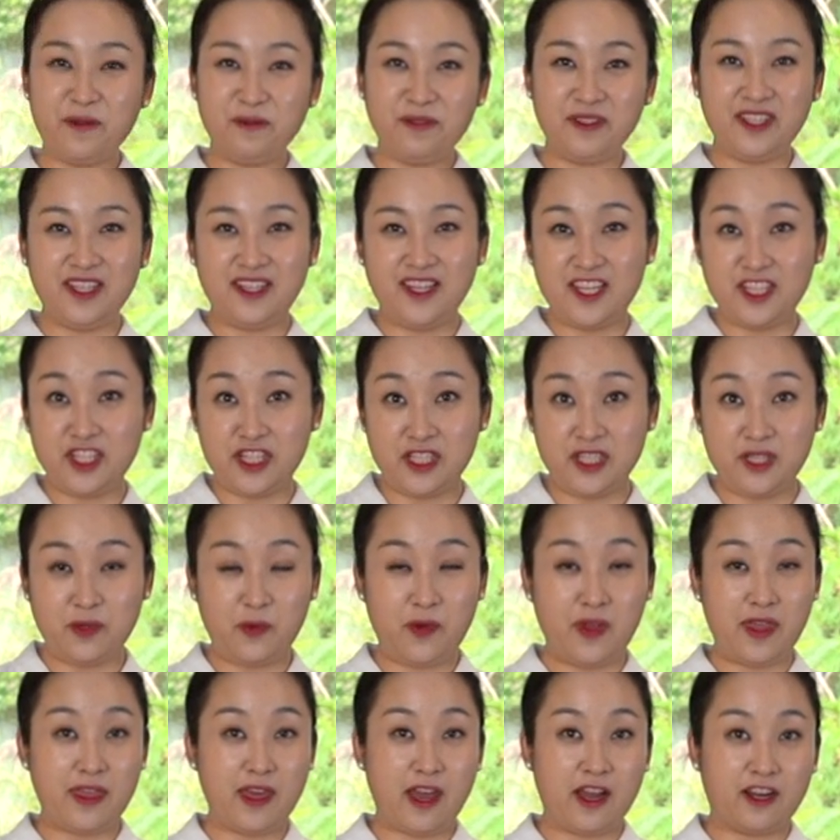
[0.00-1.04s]
to Delicious
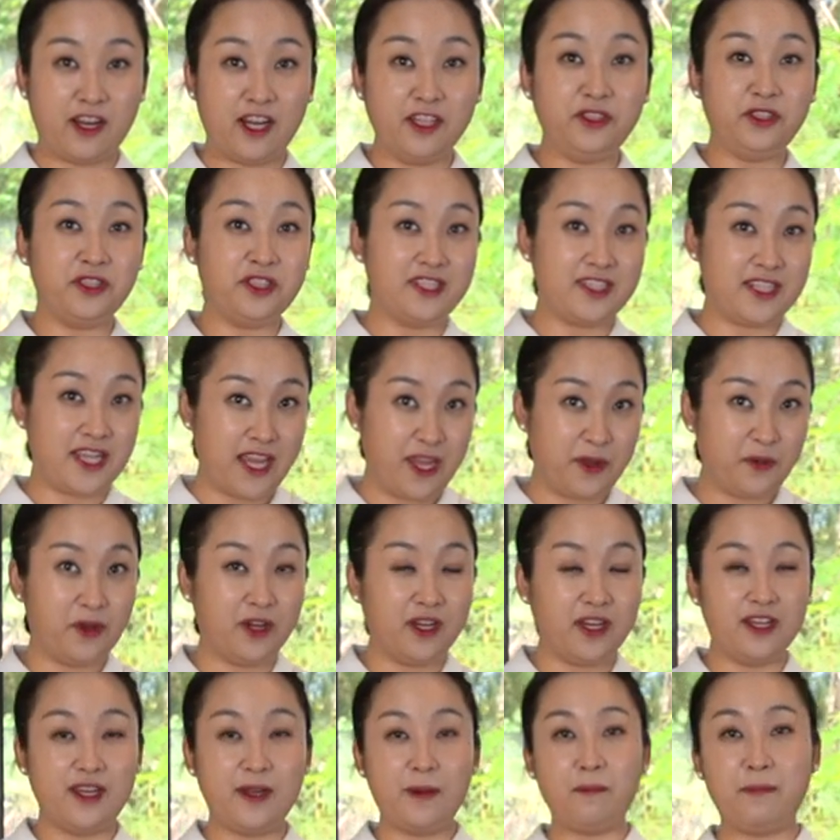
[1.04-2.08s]
with Ara. Today
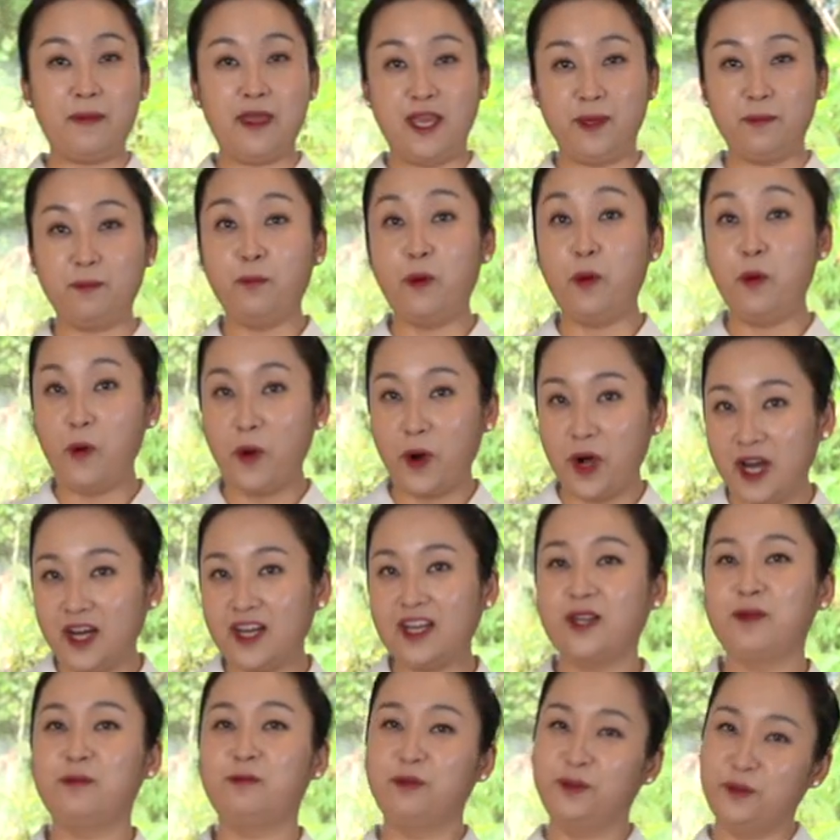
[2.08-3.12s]
we're gonna make
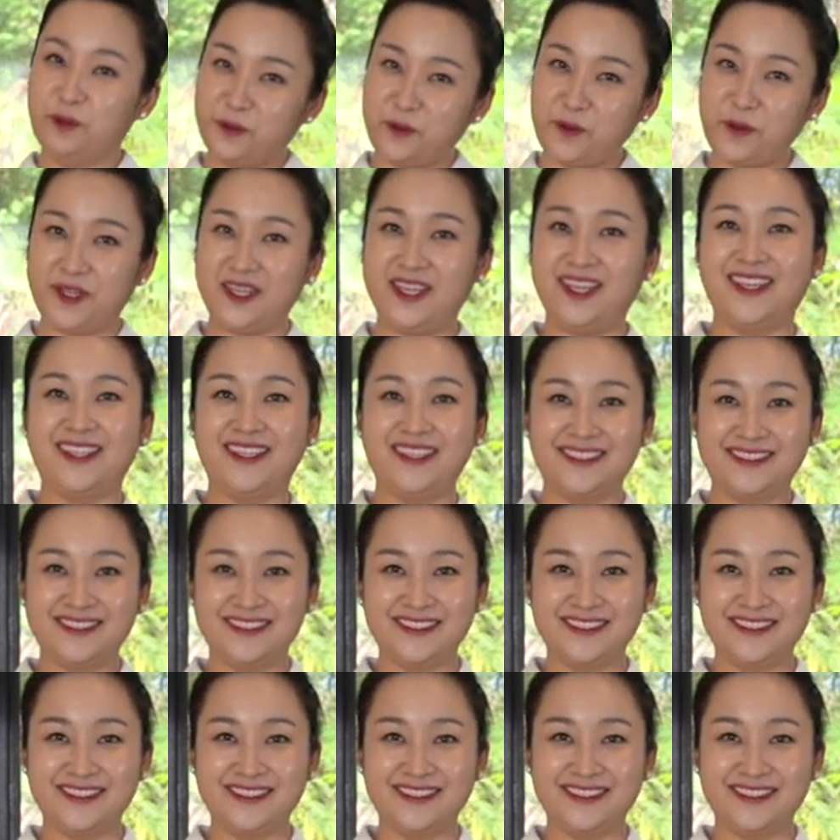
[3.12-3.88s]
pork bulgogi.